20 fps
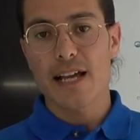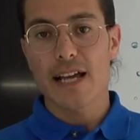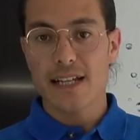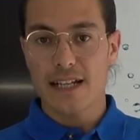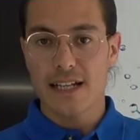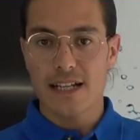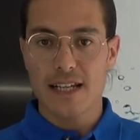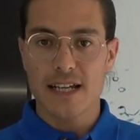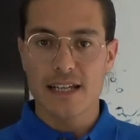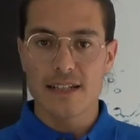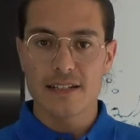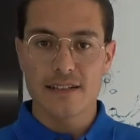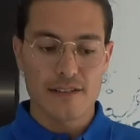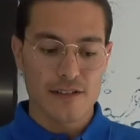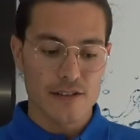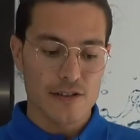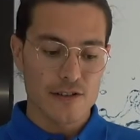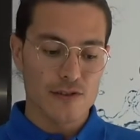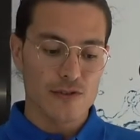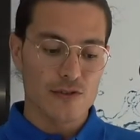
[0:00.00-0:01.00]
alkaline,
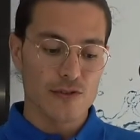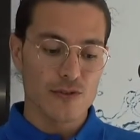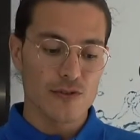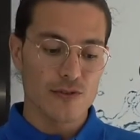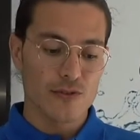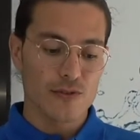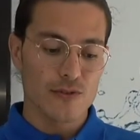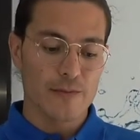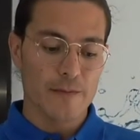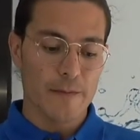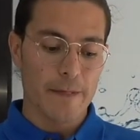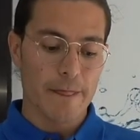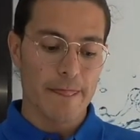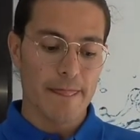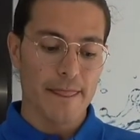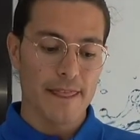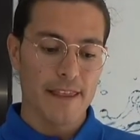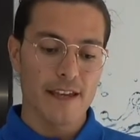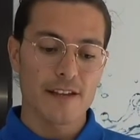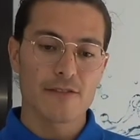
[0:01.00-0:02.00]
so
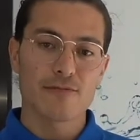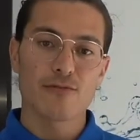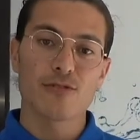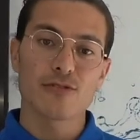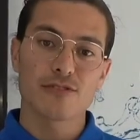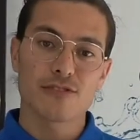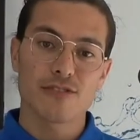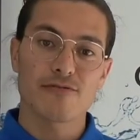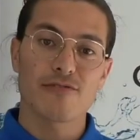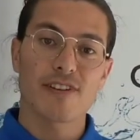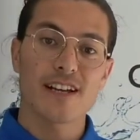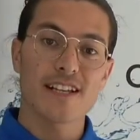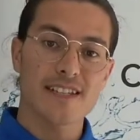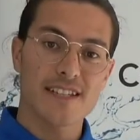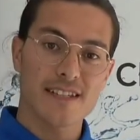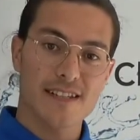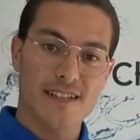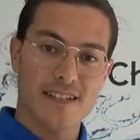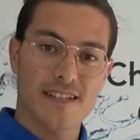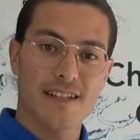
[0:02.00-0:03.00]
it won't
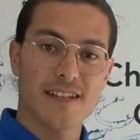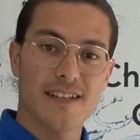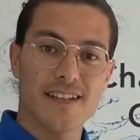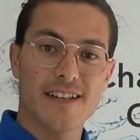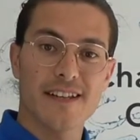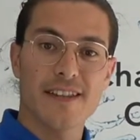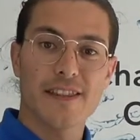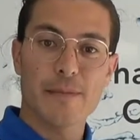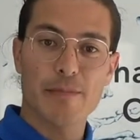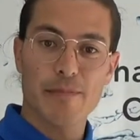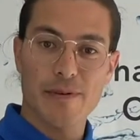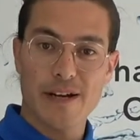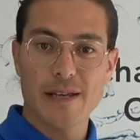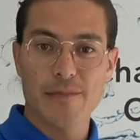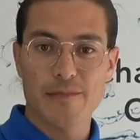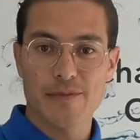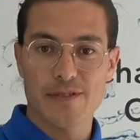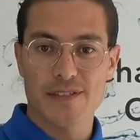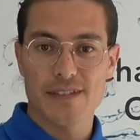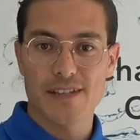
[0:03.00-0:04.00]
rust the
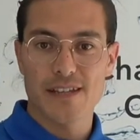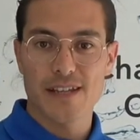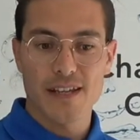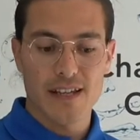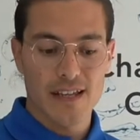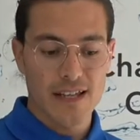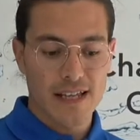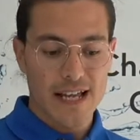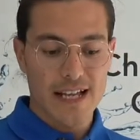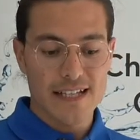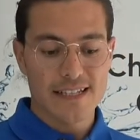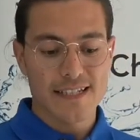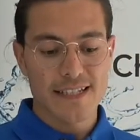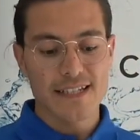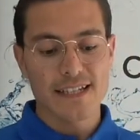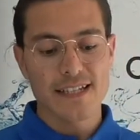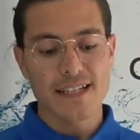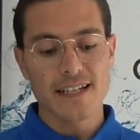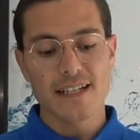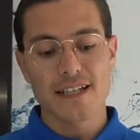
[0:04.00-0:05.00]
pipes.
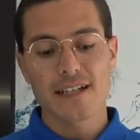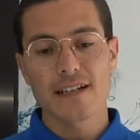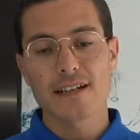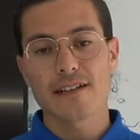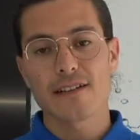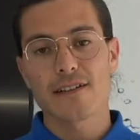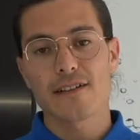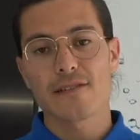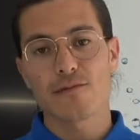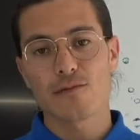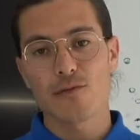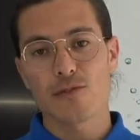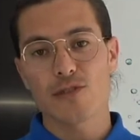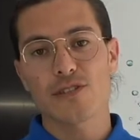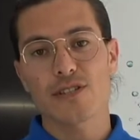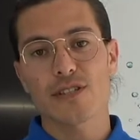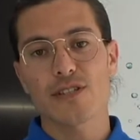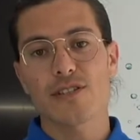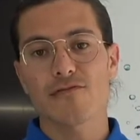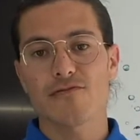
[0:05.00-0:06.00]
Acidic
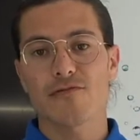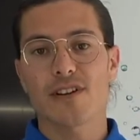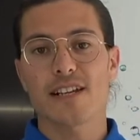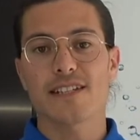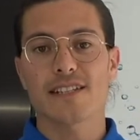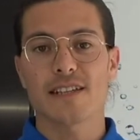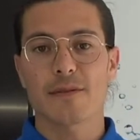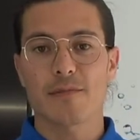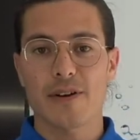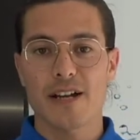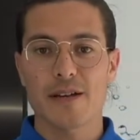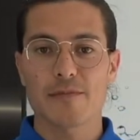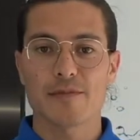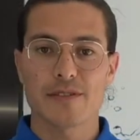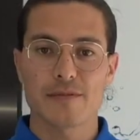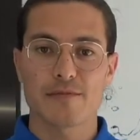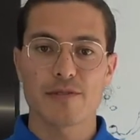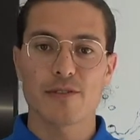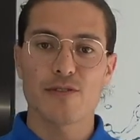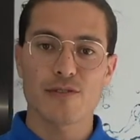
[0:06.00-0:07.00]
water rusts the
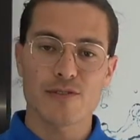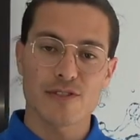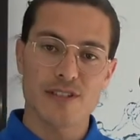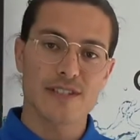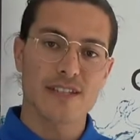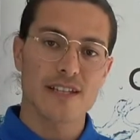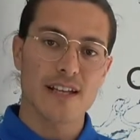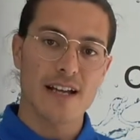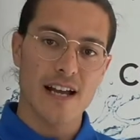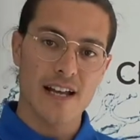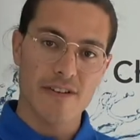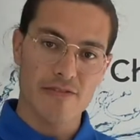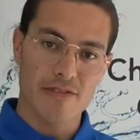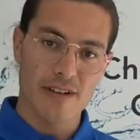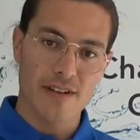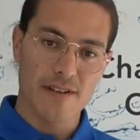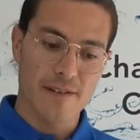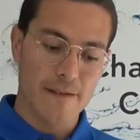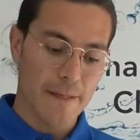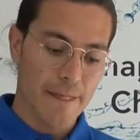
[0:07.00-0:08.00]
pipes because it's the
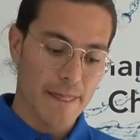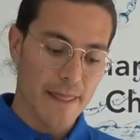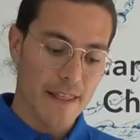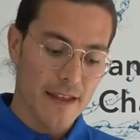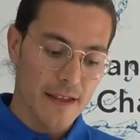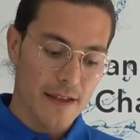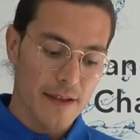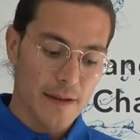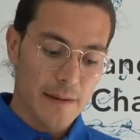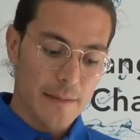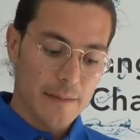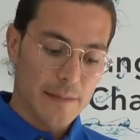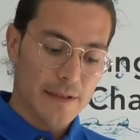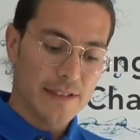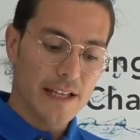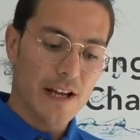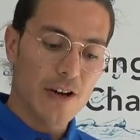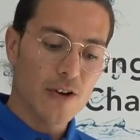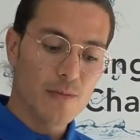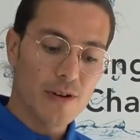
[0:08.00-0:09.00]
iron.
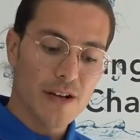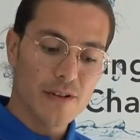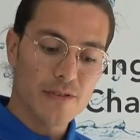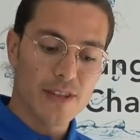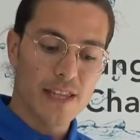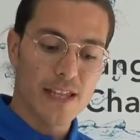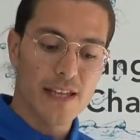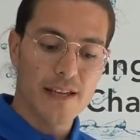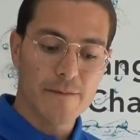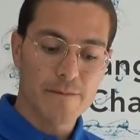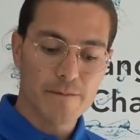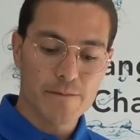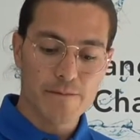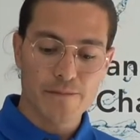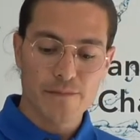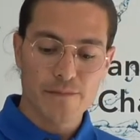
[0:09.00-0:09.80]
But how about the